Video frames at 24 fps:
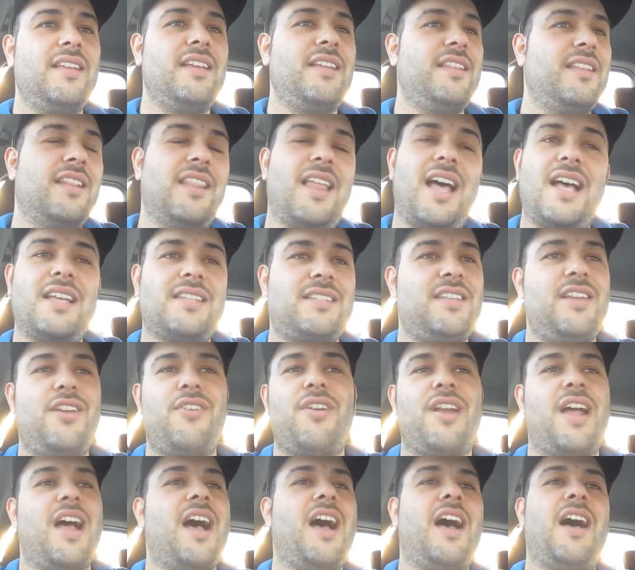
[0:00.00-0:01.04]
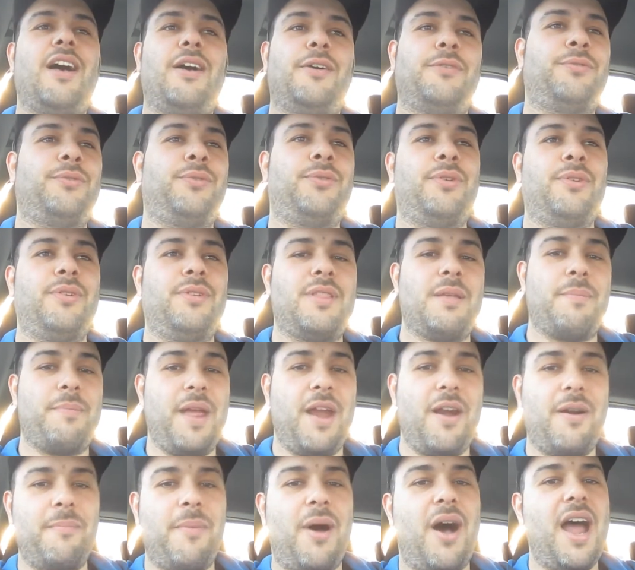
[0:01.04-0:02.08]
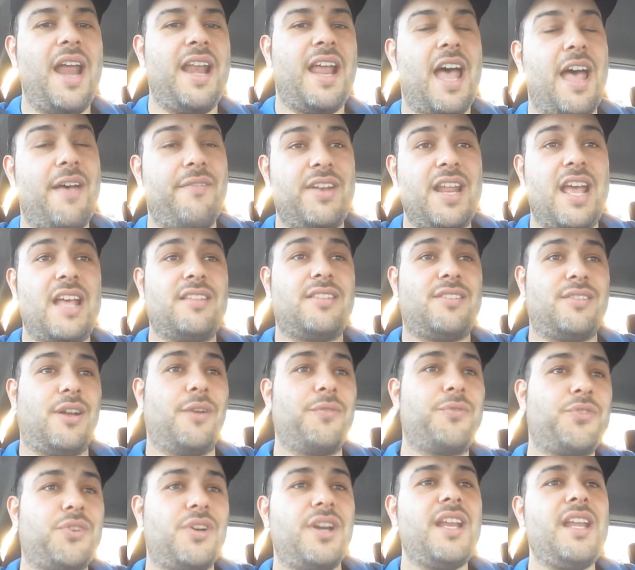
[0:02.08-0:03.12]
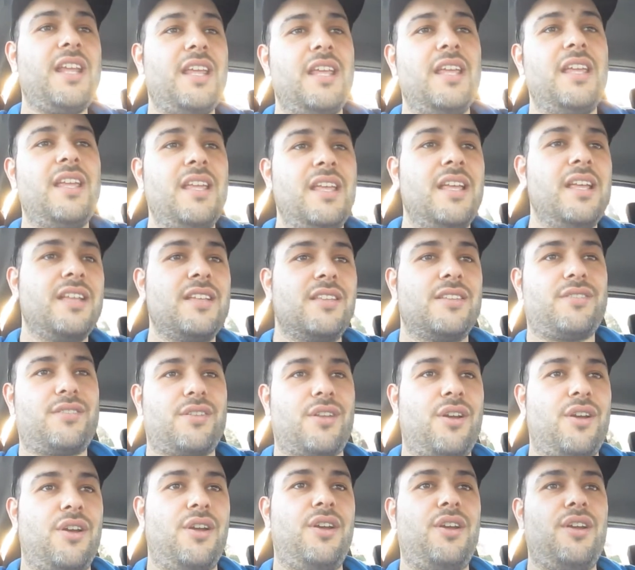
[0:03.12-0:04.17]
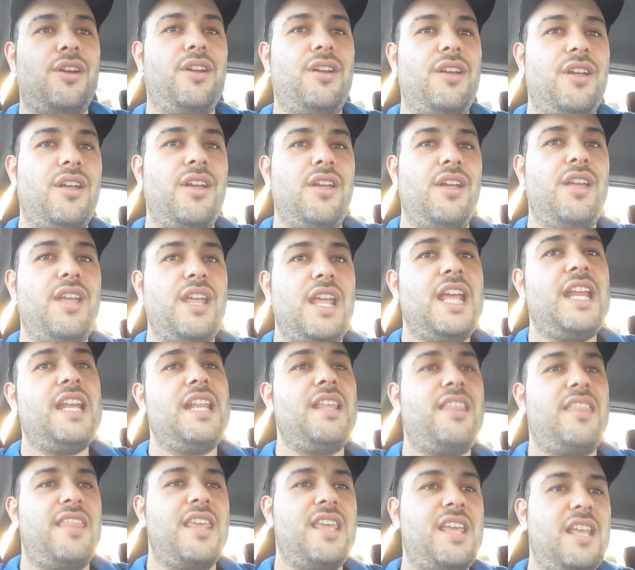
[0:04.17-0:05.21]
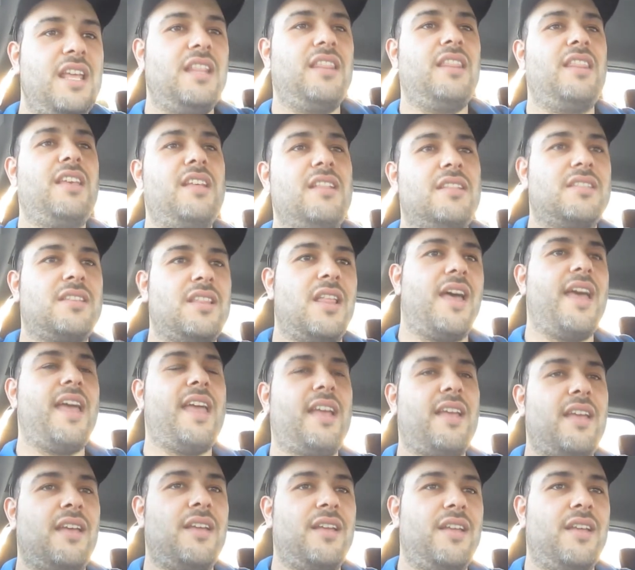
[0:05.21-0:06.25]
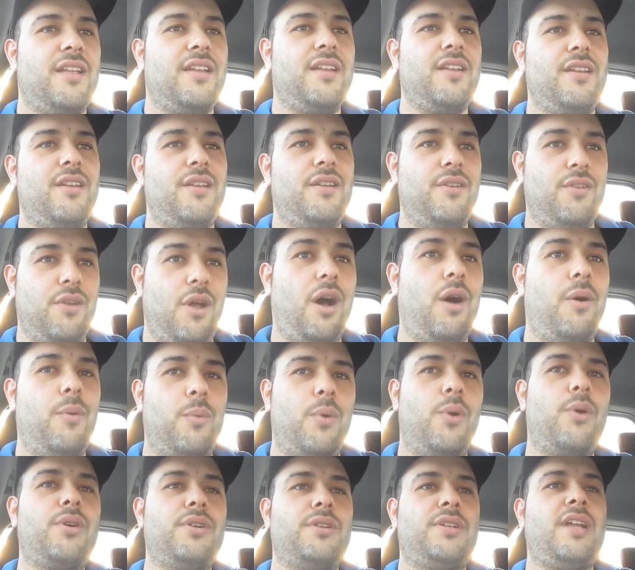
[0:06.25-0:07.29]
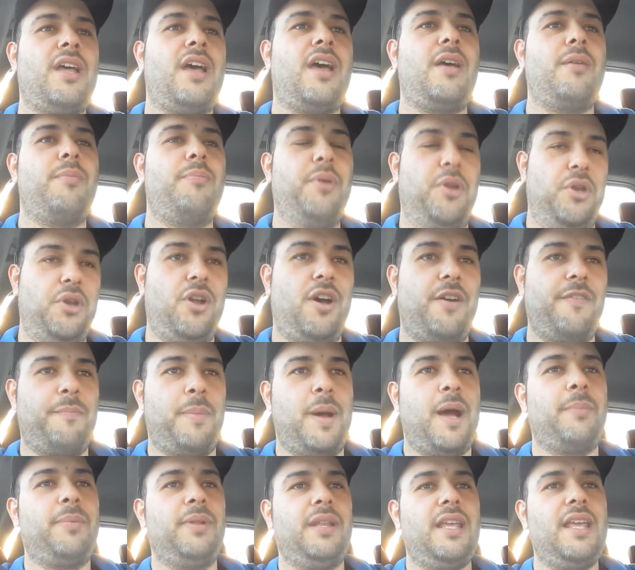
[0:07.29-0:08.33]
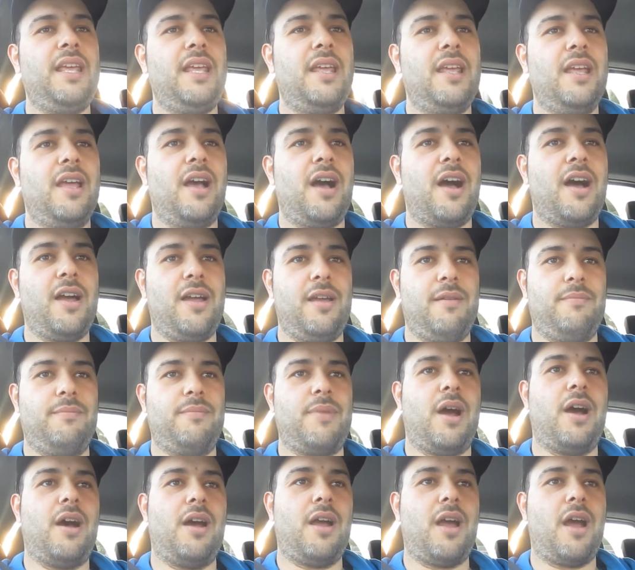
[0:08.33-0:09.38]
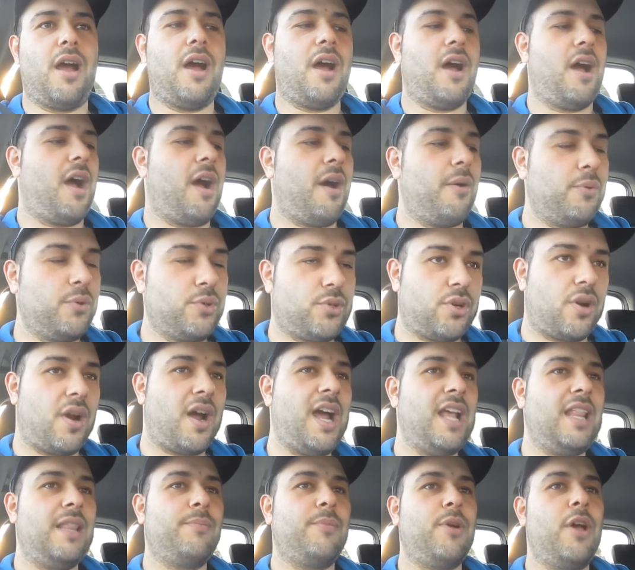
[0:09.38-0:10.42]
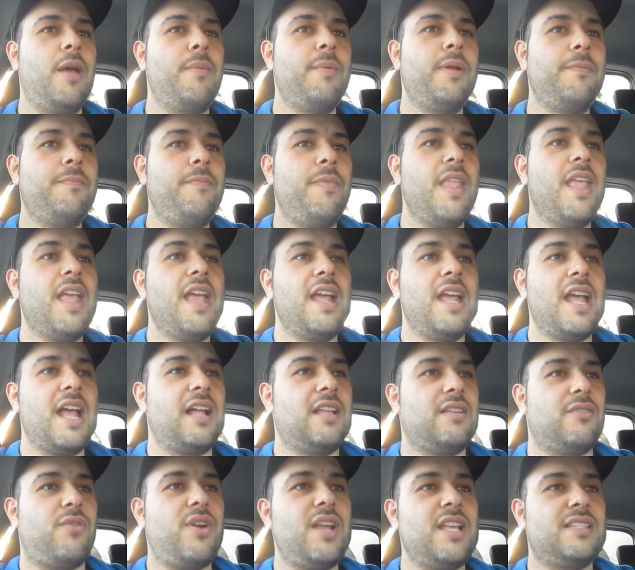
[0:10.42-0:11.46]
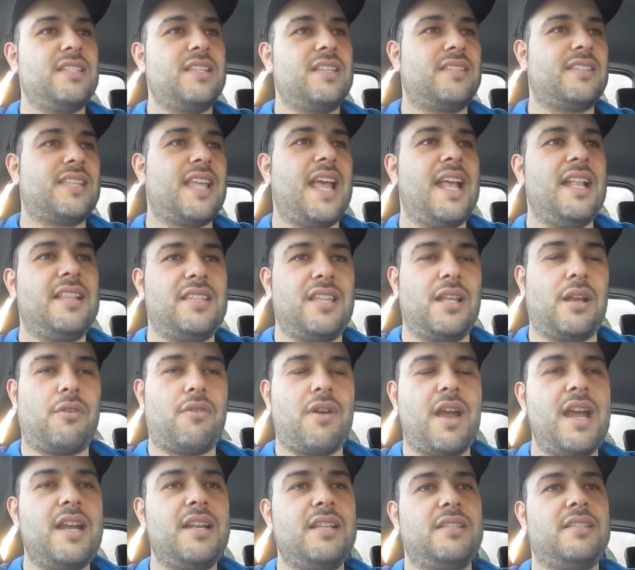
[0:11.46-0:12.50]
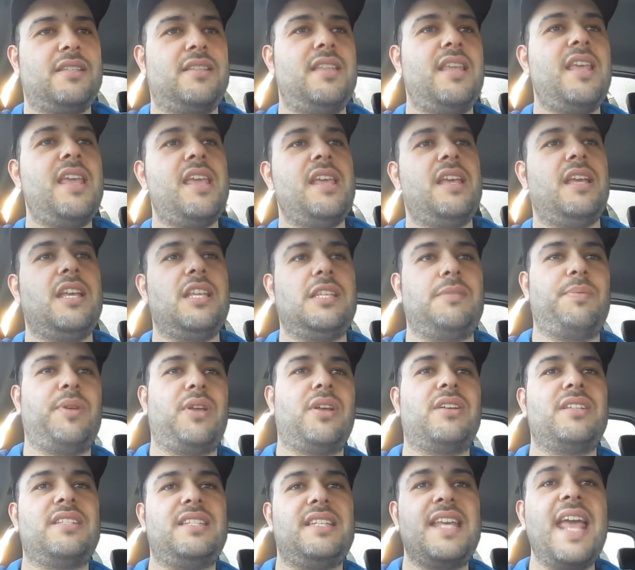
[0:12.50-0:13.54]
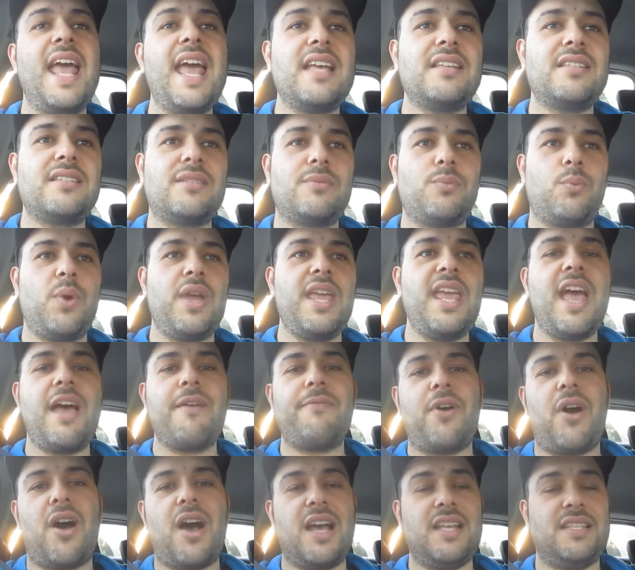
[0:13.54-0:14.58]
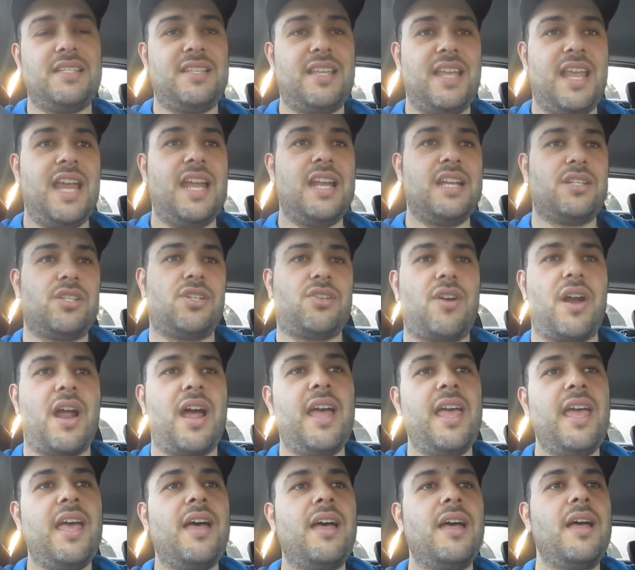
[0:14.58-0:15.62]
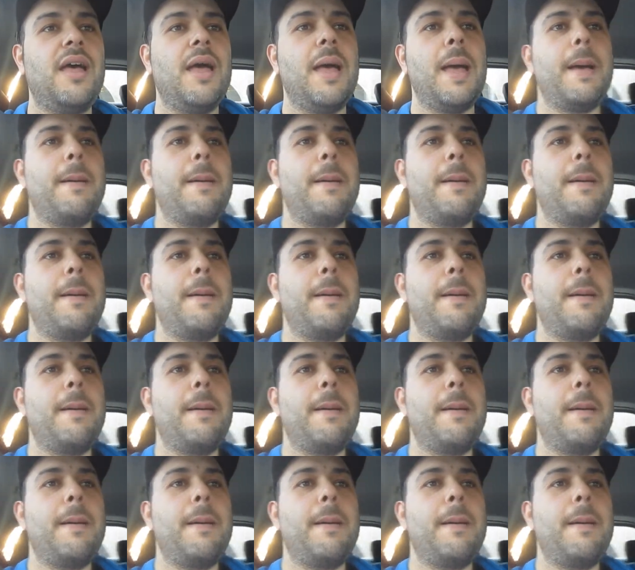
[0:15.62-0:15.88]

in the last year and a half now bear in mind i haven't had soft drink so anything that's like not water but not bubbly I'm, I, I, I, will try at the moment. Now the reason I say it's the greatest thing is because yes, we have iced tea in Australia,